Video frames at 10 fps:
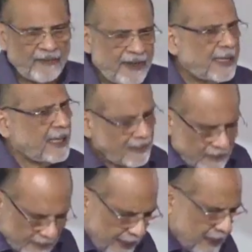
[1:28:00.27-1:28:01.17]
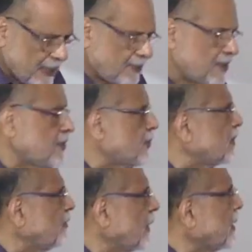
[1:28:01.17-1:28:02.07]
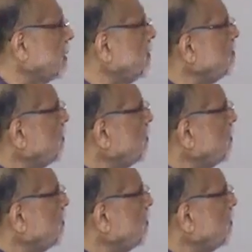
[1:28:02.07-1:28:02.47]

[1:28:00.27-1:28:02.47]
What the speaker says: a vegan, take a substitute for it.